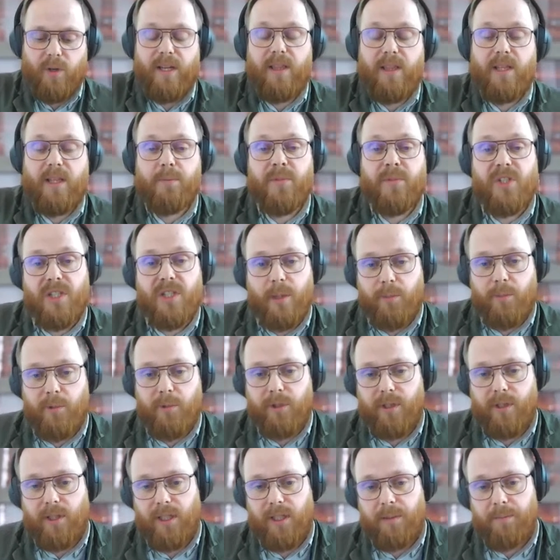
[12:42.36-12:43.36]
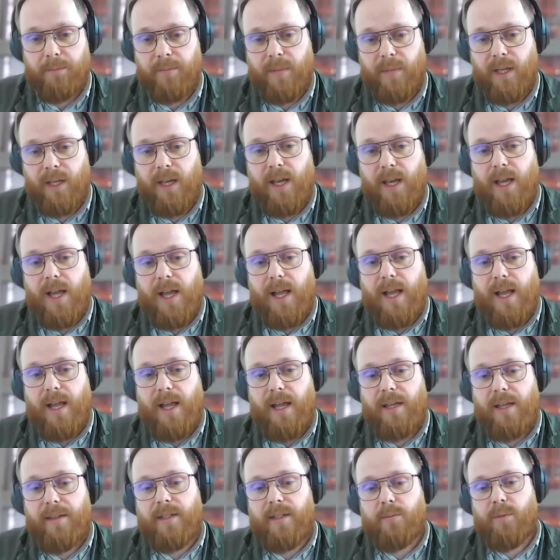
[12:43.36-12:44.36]
them separately,
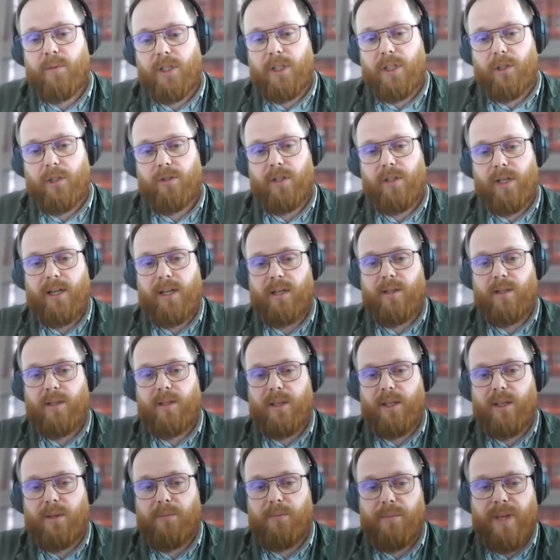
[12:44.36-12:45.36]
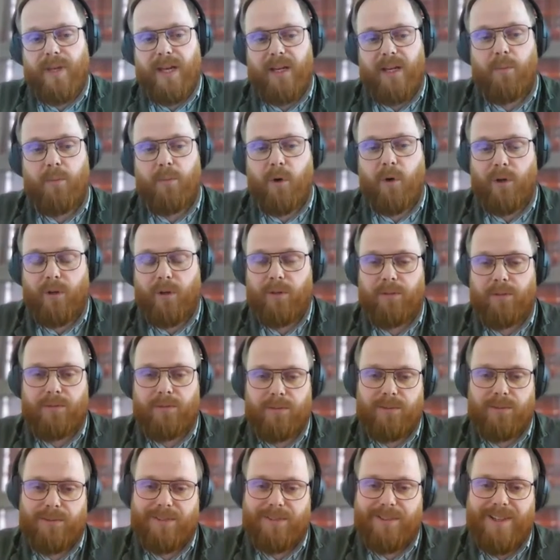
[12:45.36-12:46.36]
and then we create a meta
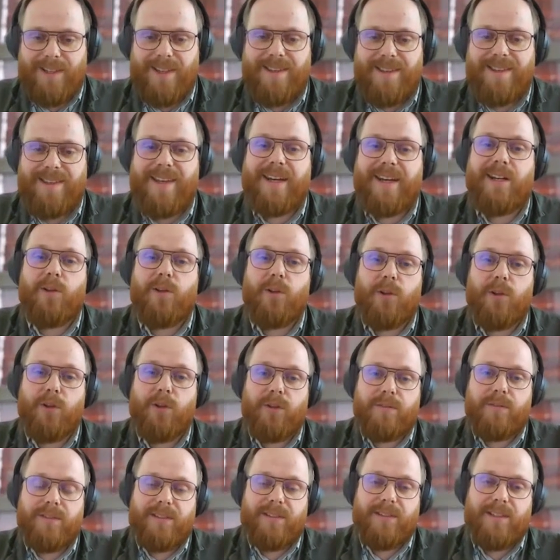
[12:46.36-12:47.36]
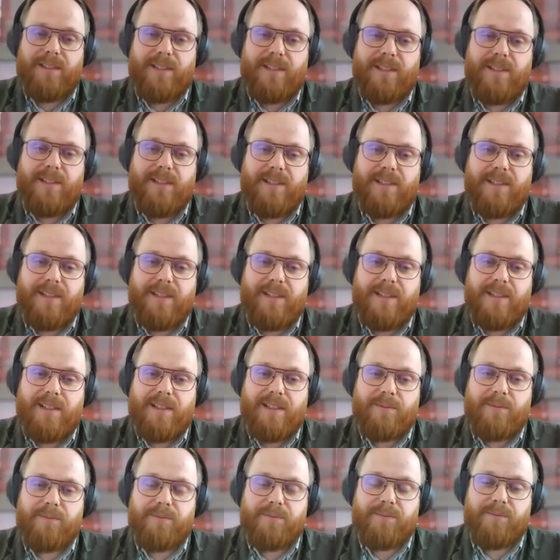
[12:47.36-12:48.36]
model that will
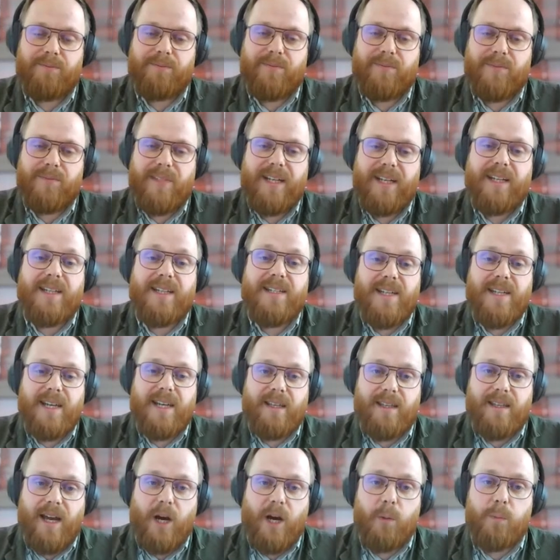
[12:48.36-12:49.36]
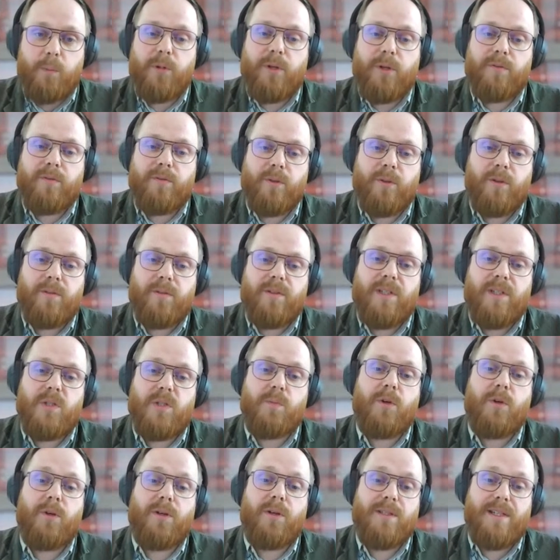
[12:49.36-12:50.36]
that can take the output of all of
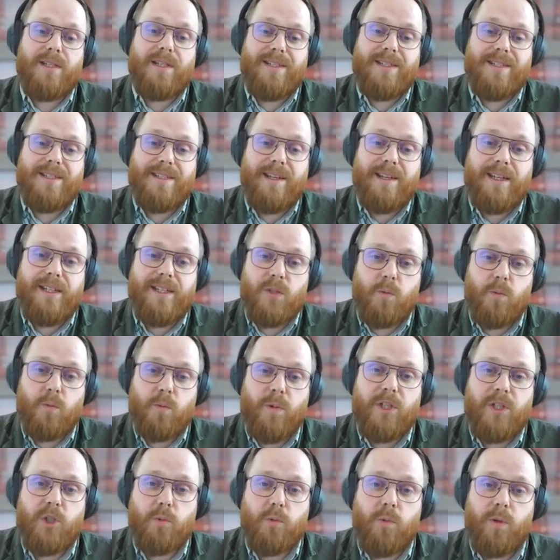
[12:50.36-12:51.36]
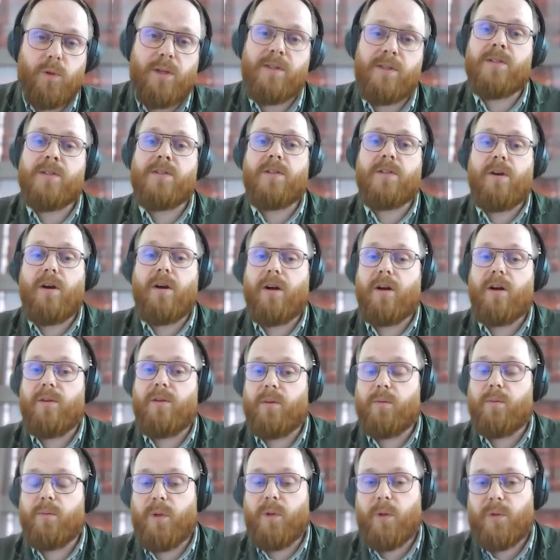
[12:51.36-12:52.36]
these models and decides which ones are
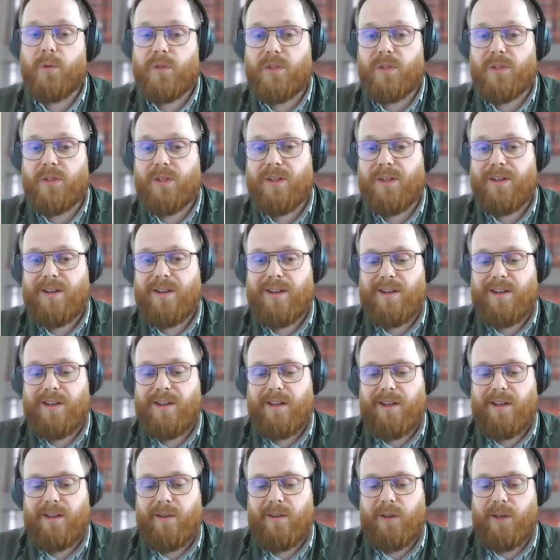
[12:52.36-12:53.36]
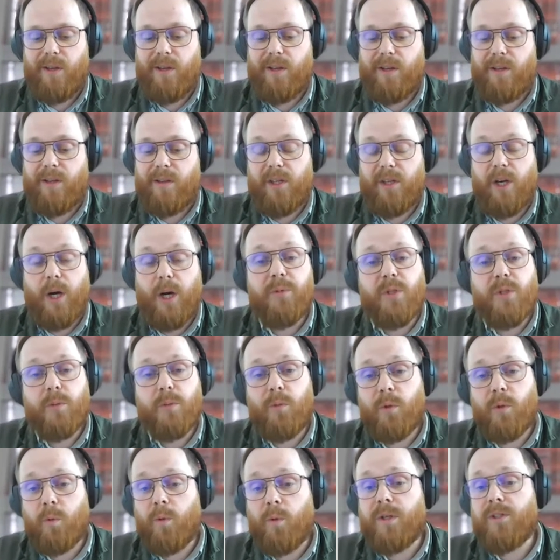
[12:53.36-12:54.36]
the most the
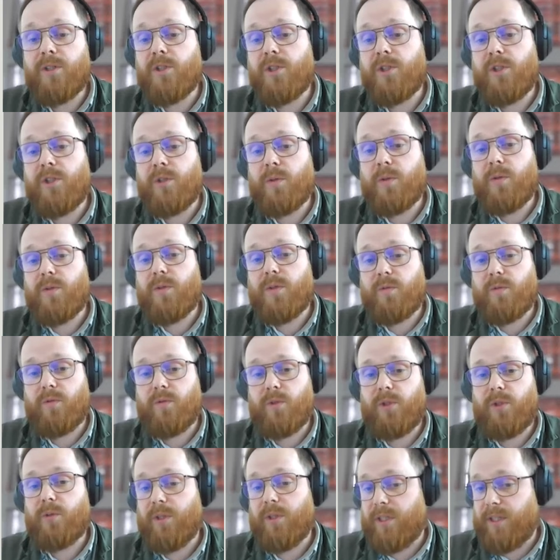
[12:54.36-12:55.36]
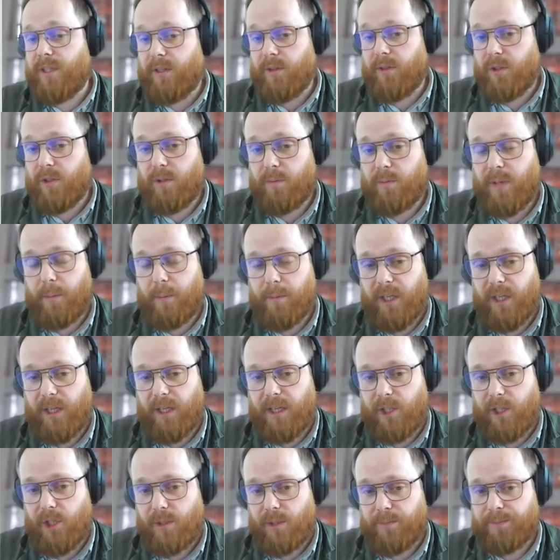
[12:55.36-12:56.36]
optimal one to use for your downstream
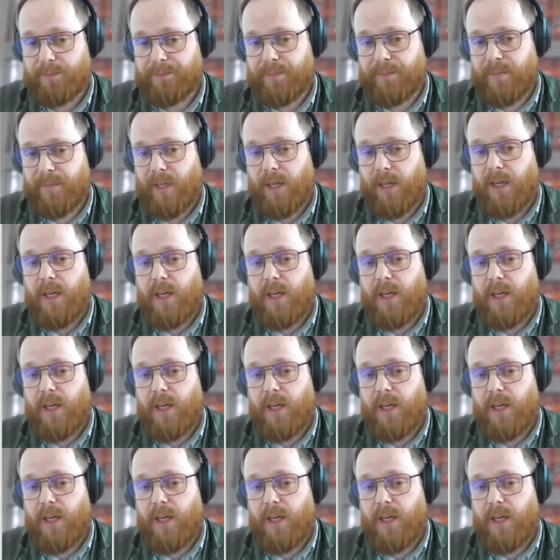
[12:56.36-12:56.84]
application.